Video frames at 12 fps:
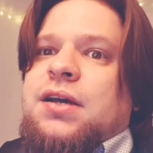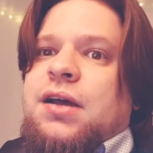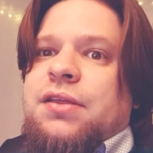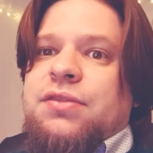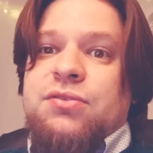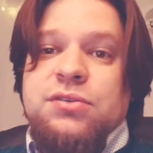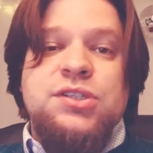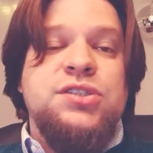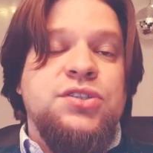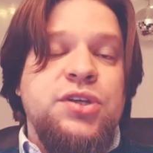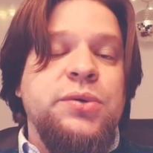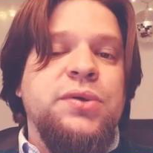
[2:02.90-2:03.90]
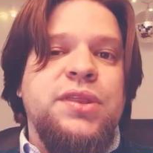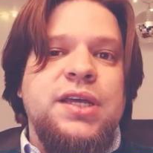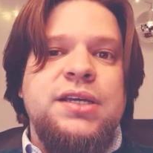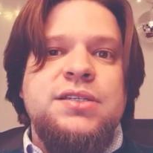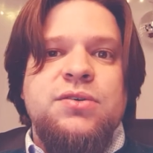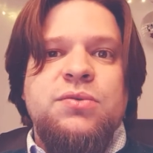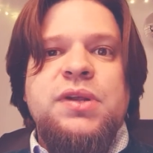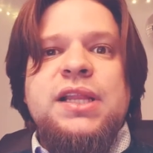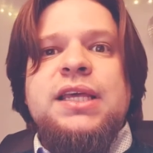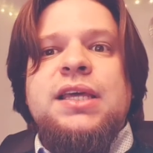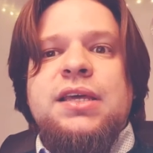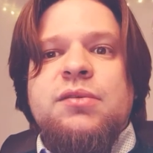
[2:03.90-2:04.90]
uh, those two things are
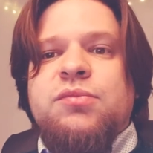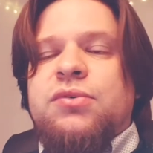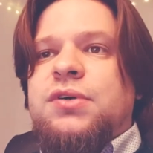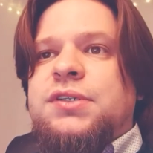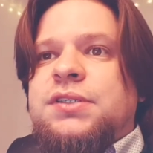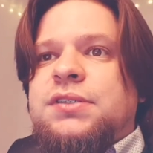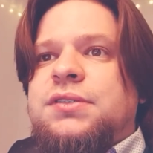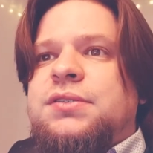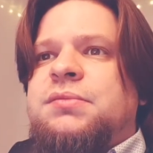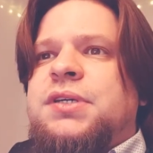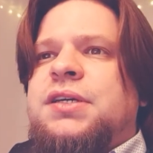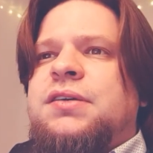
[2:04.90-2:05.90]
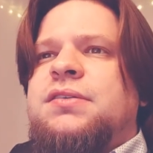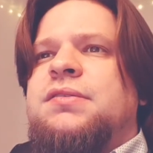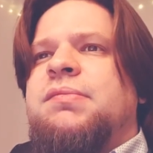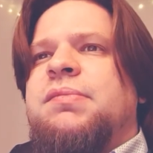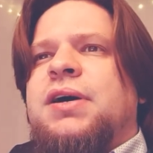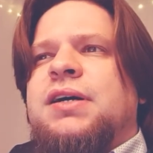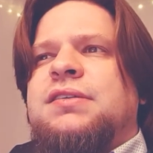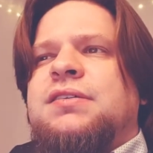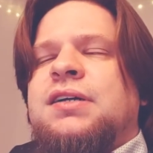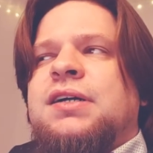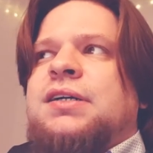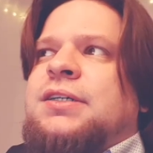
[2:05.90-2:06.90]
really important to me, but
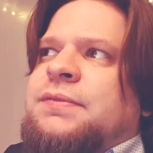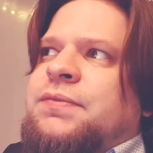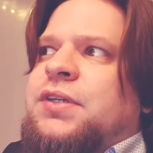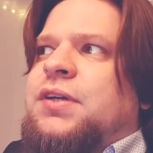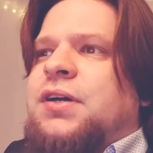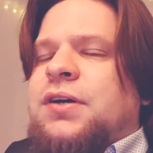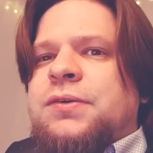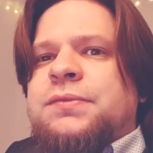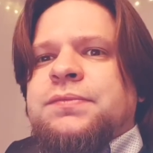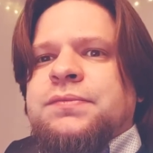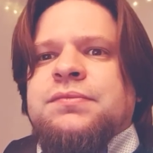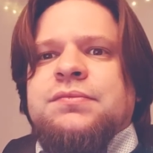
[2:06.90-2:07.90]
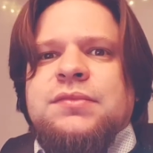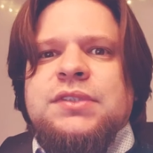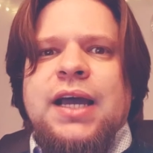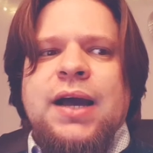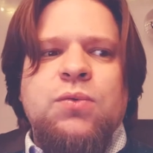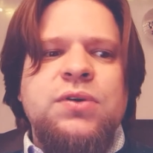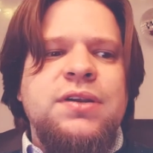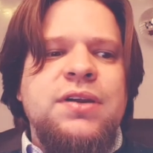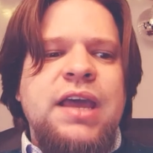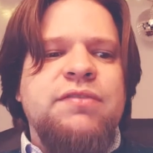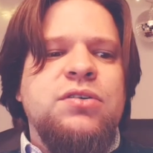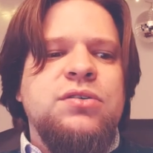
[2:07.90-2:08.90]
you know, I would
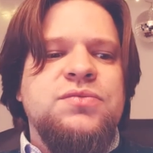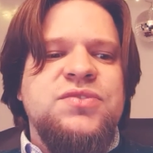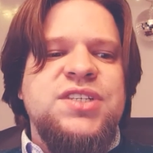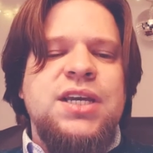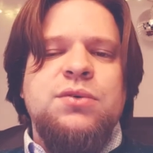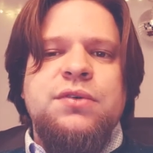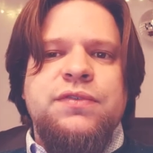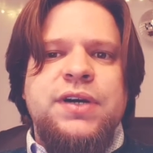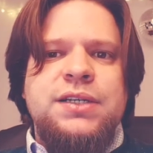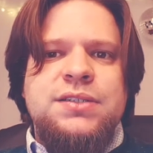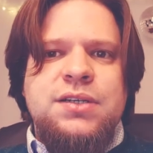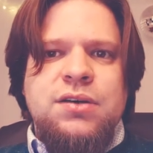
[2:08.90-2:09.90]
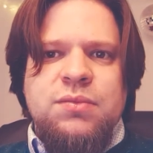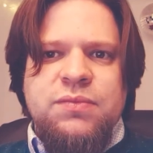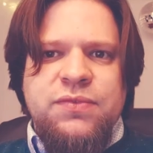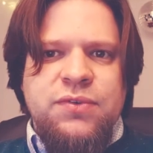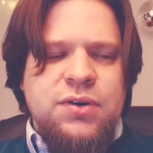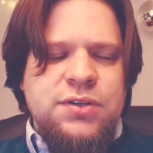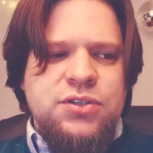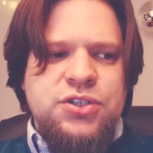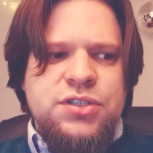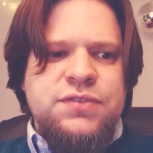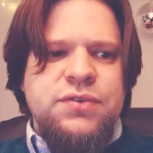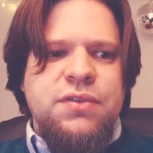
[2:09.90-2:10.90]
never sacrifice comfort
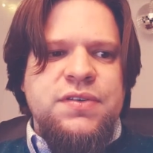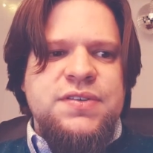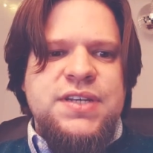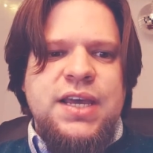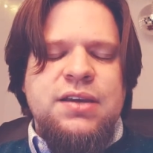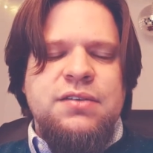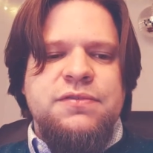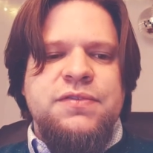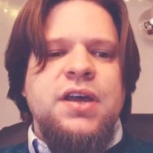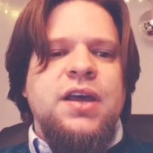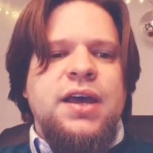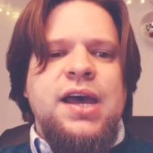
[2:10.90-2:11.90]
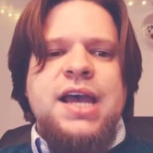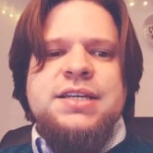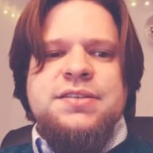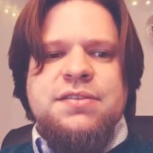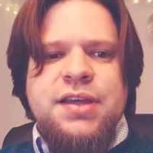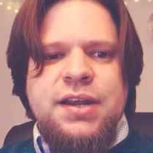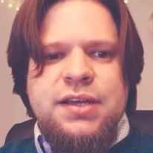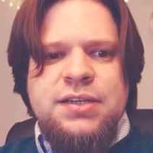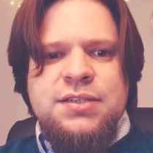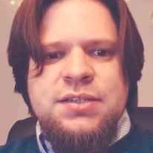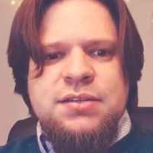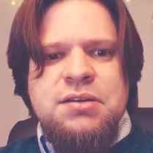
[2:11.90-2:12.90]
just for the sake of
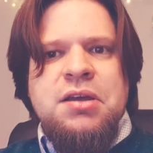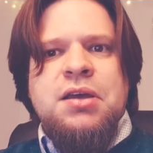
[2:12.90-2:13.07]
aesthetics.